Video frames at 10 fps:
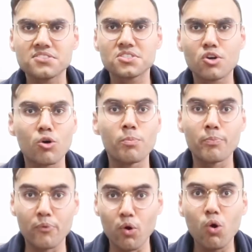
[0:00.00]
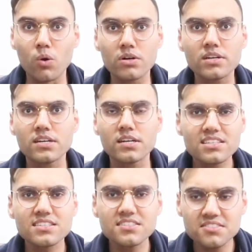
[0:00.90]
go broke
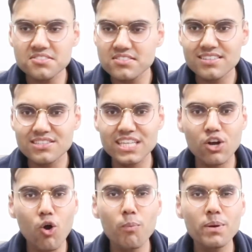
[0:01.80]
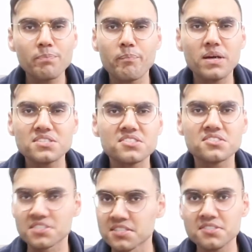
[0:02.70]
is they open
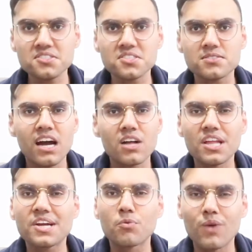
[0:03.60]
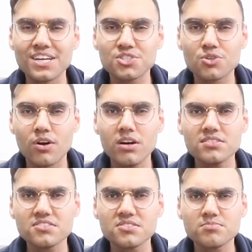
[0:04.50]
businesses like
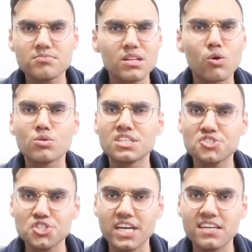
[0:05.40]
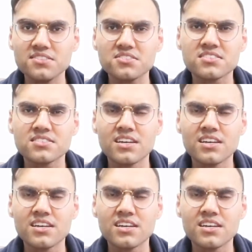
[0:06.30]
restaurants, clothing chains,